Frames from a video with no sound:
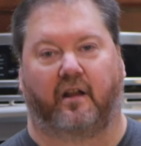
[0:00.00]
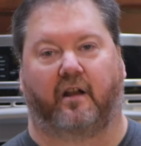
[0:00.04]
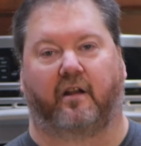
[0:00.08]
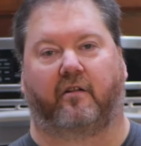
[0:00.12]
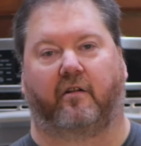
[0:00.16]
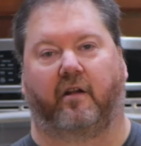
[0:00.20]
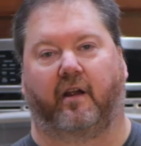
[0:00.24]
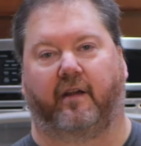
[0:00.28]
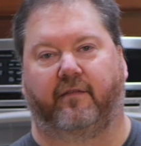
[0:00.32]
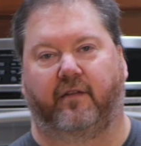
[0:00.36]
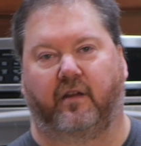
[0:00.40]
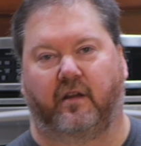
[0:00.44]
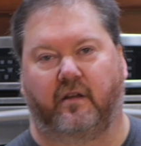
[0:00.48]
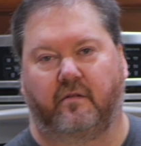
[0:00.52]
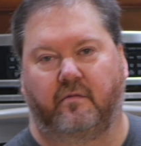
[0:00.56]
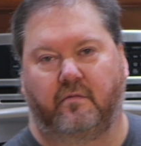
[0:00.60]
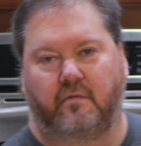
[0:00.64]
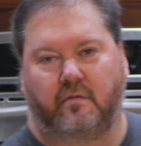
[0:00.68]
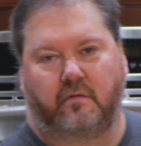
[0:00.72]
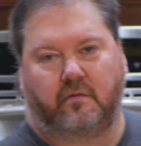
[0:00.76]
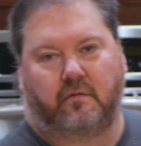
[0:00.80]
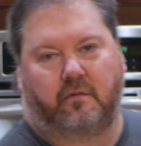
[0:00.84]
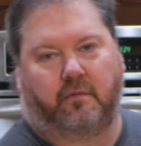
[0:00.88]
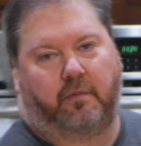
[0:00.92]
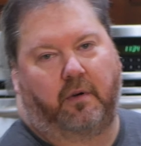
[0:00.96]
a lot of
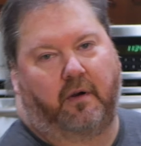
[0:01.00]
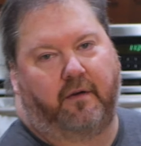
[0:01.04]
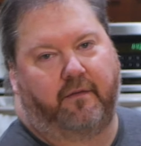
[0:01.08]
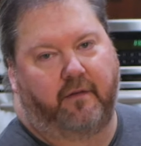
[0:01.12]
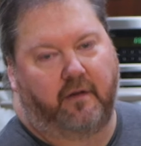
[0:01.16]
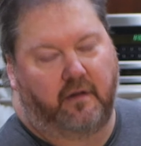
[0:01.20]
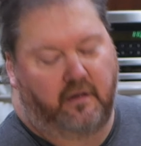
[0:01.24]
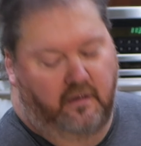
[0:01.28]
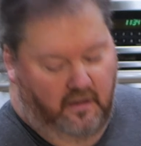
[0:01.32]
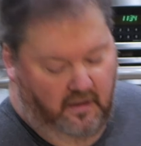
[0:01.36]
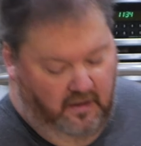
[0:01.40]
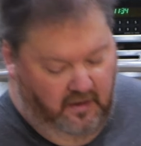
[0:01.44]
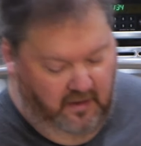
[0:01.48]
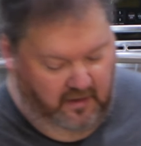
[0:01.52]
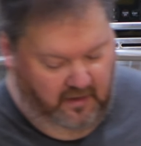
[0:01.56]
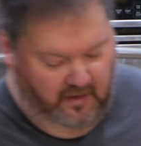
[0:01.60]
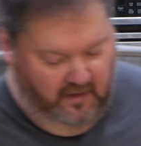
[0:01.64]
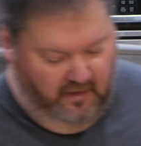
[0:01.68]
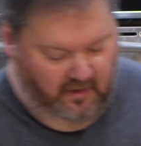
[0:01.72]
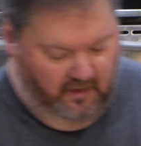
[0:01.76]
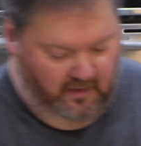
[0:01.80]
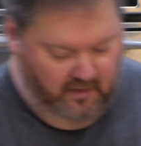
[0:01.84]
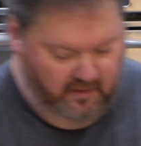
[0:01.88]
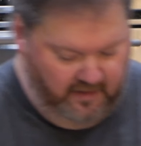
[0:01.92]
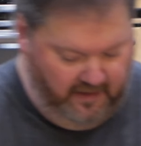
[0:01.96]
gravy.
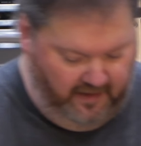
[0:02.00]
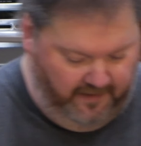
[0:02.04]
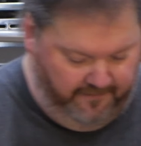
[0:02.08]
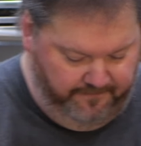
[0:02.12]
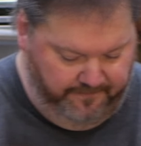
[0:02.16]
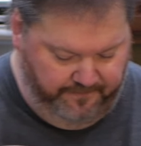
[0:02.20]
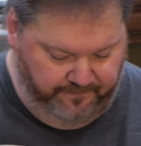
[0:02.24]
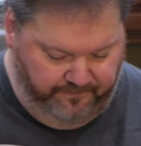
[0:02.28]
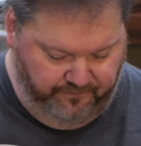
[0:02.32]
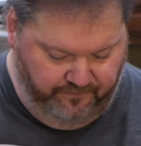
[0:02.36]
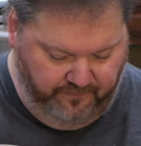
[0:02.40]
Okay,